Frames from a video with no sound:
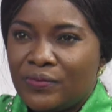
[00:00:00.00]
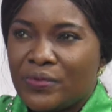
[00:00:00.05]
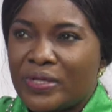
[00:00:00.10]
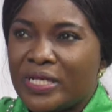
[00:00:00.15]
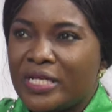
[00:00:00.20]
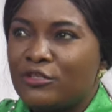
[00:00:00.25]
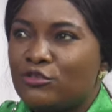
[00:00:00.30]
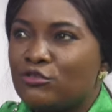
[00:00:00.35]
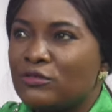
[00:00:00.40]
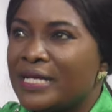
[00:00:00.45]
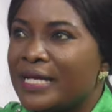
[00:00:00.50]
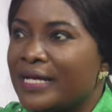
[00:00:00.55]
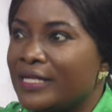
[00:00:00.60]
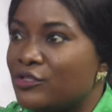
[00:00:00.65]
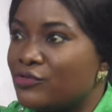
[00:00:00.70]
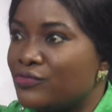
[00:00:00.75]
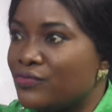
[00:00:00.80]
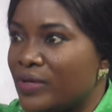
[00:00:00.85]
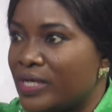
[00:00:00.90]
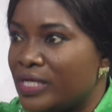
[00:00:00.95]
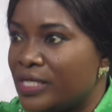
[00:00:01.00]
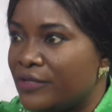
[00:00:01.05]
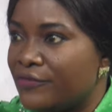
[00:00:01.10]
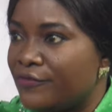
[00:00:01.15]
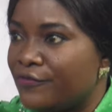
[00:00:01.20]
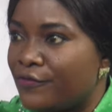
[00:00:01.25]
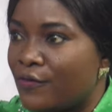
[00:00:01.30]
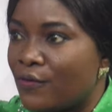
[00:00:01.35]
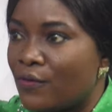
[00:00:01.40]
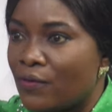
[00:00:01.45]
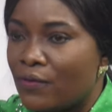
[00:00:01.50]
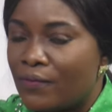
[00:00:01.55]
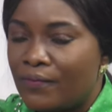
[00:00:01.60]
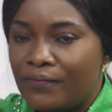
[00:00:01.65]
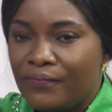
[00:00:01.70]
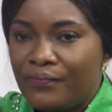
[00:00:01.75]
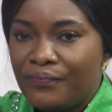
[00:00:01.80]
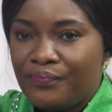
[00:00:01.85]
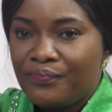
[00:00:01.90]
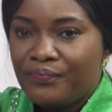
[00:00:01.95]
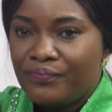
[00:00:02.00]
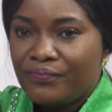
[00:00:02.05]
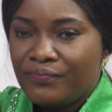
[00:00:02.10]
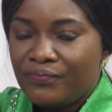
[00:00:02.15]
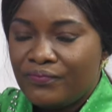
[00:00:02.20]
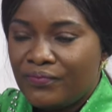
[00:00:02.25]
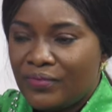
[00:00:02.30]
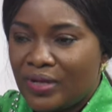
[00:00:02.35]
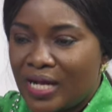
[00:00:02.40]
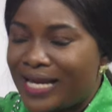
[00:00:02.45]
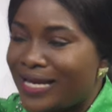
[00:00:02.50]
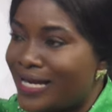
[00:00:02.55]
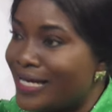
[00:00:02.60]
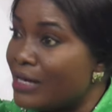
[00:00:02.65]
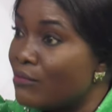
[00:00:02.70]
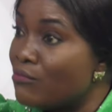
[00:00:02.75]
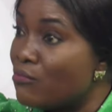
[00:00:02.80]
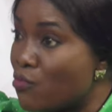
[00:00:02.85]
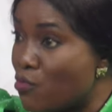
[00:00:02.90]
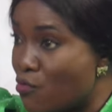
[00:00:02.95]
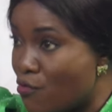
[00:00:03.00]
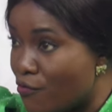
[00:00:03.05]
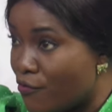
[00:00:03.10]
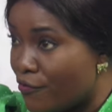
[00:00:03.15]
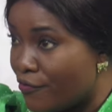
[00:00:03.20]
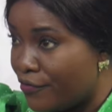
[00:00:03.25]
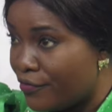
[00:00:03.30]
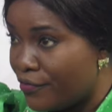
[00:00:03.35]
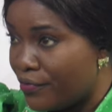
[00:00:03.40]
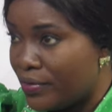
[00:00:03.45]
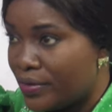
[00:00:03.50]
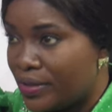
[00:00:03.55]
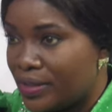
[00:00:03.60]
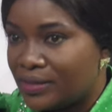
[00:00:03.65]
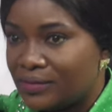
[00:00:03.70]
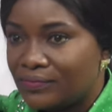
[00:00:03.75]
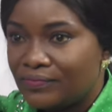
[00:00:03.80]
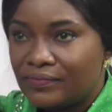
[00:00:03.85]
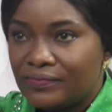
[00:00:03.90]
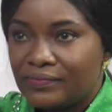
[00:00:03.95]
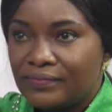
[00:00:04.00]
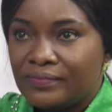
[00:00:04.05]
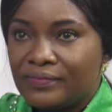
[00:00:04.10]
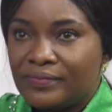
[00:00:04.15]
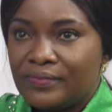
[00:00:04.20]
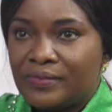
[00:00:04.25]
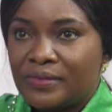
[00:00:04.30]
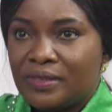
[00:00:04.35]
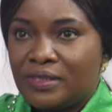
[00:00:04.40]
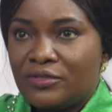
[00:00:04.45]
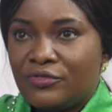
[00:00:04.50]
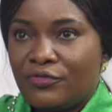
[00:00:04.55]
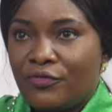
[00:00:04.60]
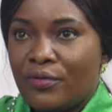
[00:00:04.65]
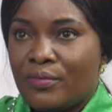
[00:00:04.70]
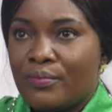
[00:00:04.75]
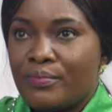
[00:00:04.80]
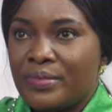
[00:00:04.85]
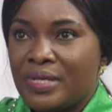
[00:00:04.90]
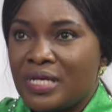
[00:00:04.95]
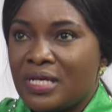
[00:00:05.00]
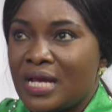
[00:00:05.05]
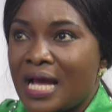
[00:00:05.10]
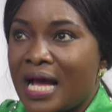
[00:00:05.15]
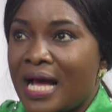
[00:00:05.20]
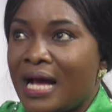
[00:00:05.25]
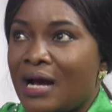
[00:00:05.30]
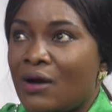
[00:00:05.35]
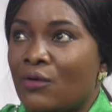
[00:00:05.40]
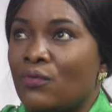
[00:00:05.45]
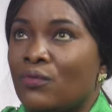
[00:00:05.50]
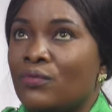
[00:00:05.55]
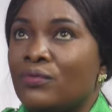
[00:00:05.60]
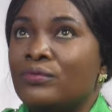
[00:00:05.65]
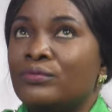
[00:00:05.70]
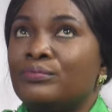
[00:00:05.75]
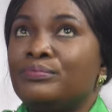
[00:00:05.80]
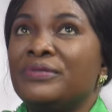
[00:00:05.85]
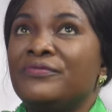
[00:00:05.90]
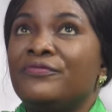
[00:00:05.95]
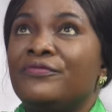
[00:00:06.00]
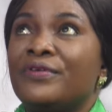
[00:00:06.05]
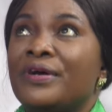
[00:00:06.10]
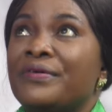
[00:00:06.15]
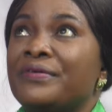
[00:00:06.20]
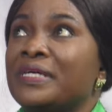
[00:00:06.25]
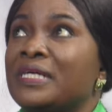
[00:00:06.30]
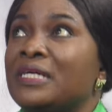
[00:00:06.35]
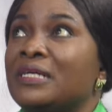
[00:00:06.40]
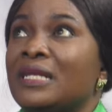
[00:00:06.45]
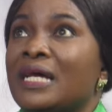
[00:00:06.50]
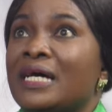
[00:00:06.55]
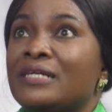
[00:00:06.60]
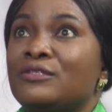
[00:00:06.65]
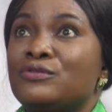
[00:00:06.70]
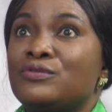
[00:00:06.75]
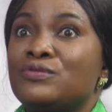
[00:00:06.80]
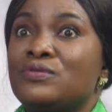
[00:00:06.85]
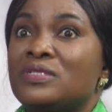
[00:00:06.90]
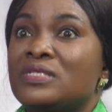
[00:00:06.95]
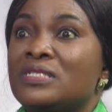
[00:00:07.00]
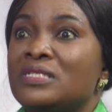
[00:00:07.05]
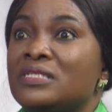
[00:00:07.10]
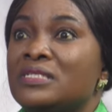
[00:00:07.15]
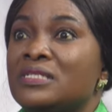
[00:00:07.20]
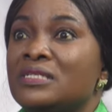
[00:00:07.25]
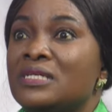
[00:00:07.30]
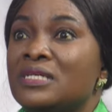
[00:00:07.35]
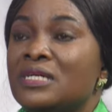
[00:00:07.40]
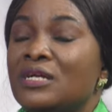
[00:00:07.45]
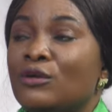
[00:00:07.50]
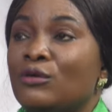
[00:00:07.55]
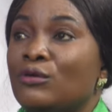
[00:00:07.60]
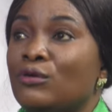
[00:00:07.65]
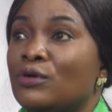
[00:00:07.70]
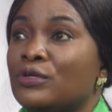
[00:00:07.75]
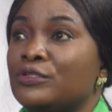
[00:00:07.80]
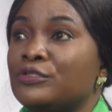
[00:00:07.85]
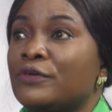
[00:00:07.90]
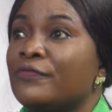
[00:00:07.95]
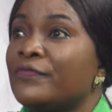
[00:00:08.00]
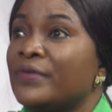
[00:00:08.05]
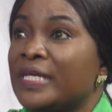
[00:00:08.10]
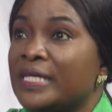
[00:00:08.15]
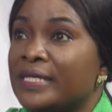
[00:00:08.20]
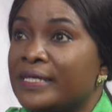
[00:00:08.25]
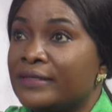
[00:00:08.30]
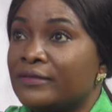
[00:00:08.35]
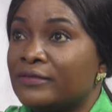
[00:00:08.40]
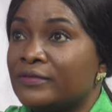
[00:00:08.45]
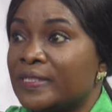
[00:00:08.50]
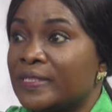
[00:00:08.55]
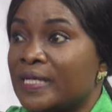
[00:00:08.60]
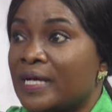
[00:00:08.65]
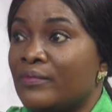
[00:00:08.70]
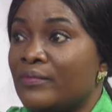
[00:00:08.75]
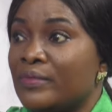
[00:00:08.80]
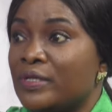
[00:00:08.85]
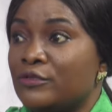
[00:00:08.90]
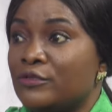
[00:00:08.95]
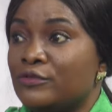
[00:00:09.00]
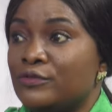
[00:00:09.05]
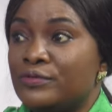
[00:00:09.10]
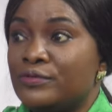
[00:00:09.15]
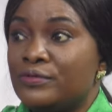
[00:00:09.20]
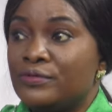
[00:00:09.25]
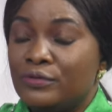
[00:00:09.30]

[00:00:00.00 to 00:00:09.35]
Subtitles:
we need to get ready for another move. For me, I will be very glad to see lot of eagles coming in